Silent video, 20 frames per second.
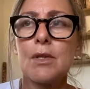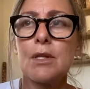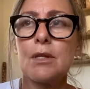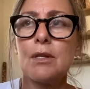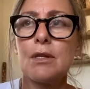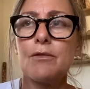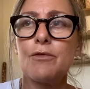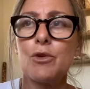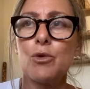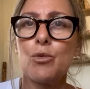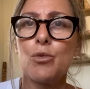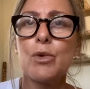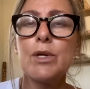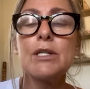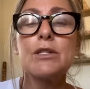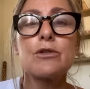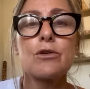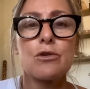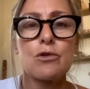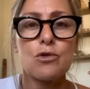if you
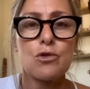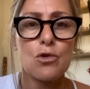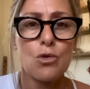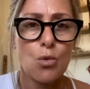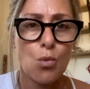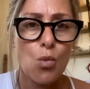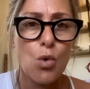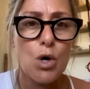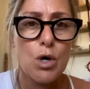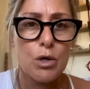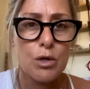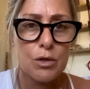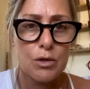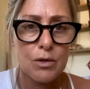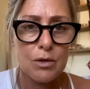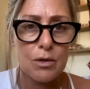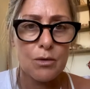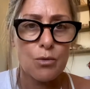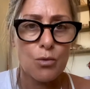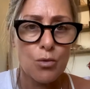research the words,
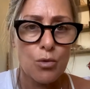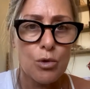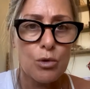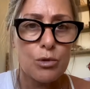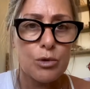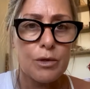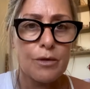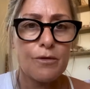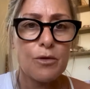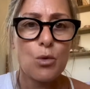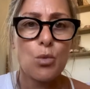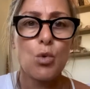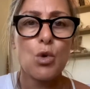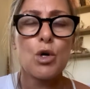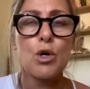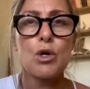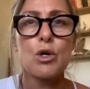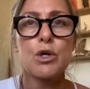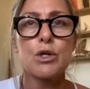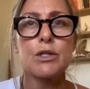the roots of the
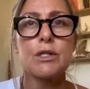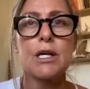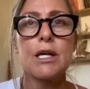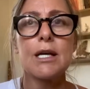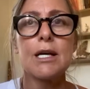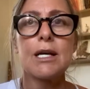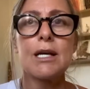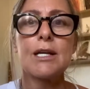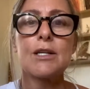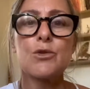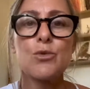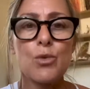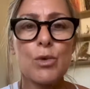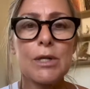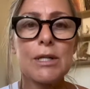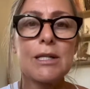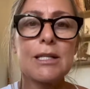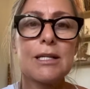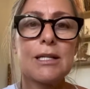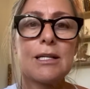words is
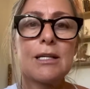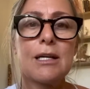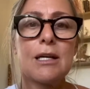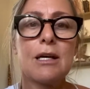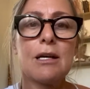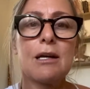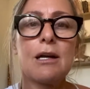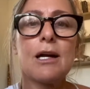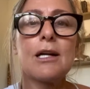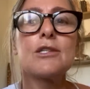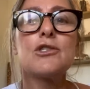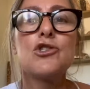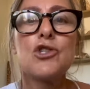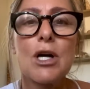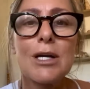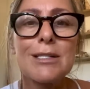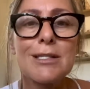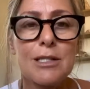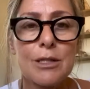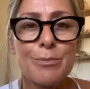really
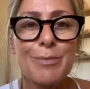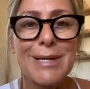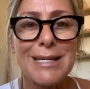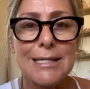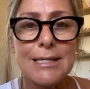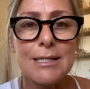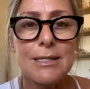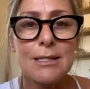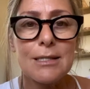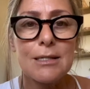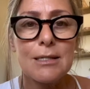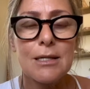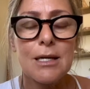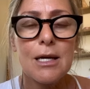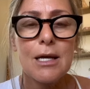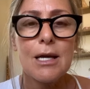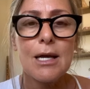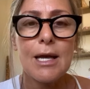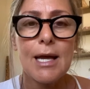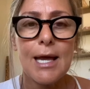adjustment.
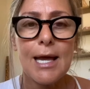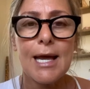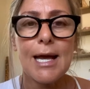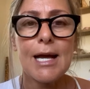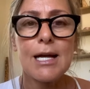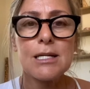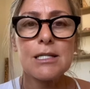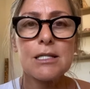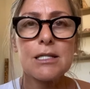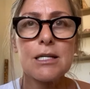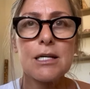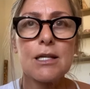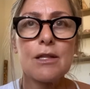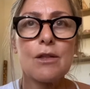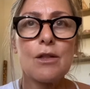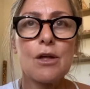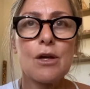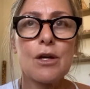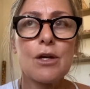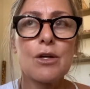And
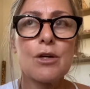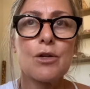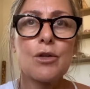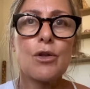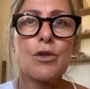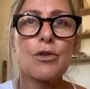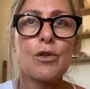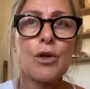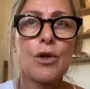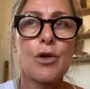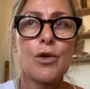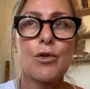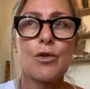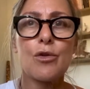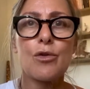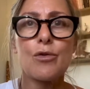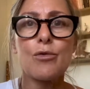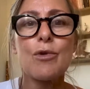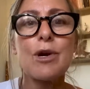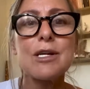the
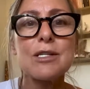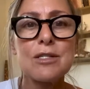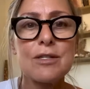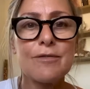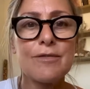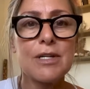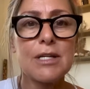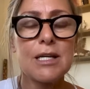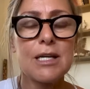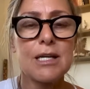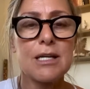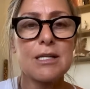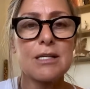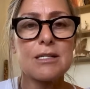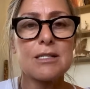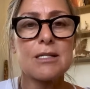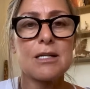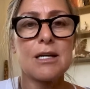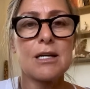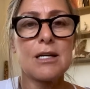thrust of it
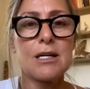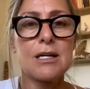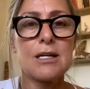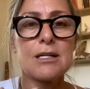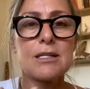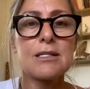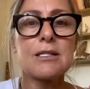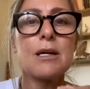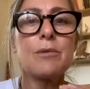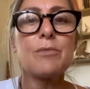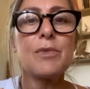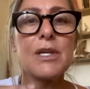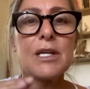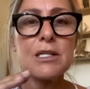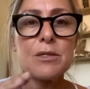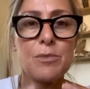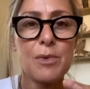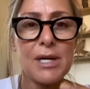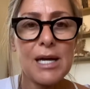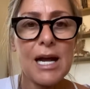is
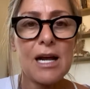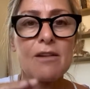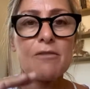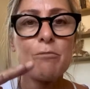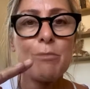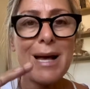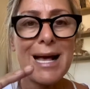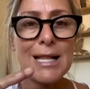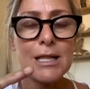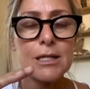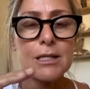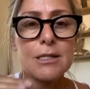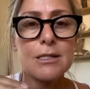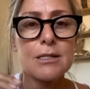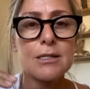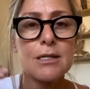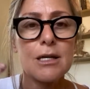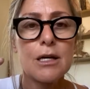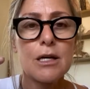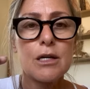something's been out of
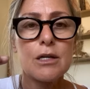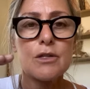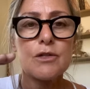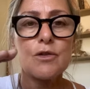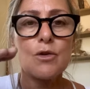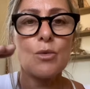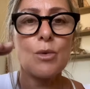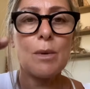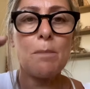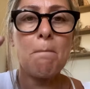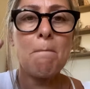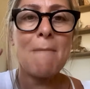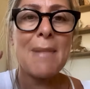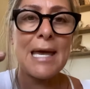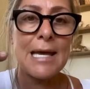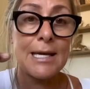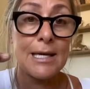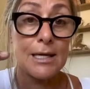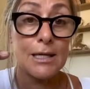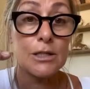balance, so we
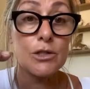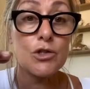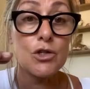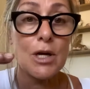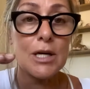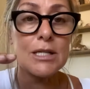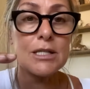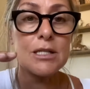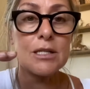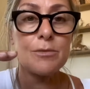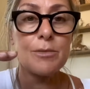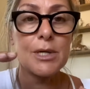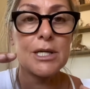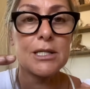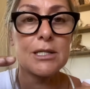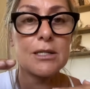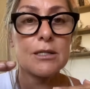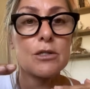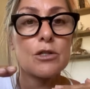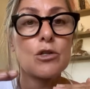make an
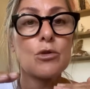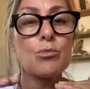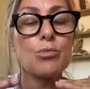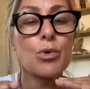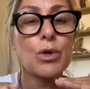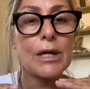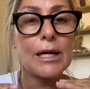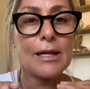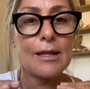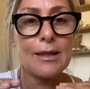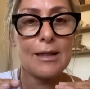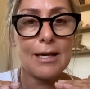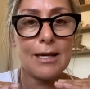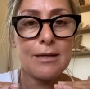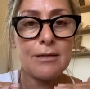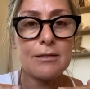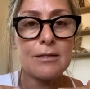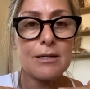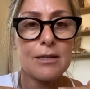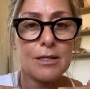adjustment to bring
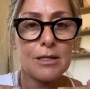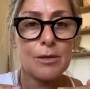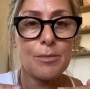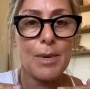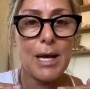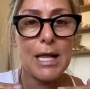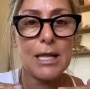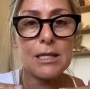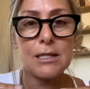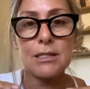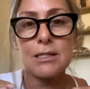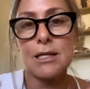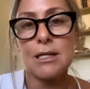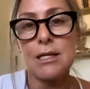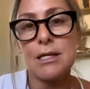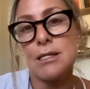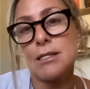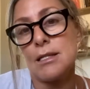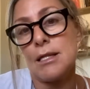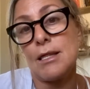things into balance. And
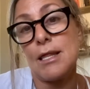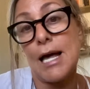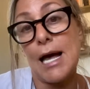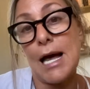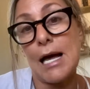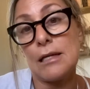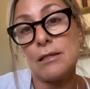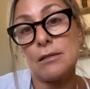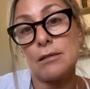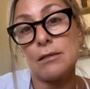isn't that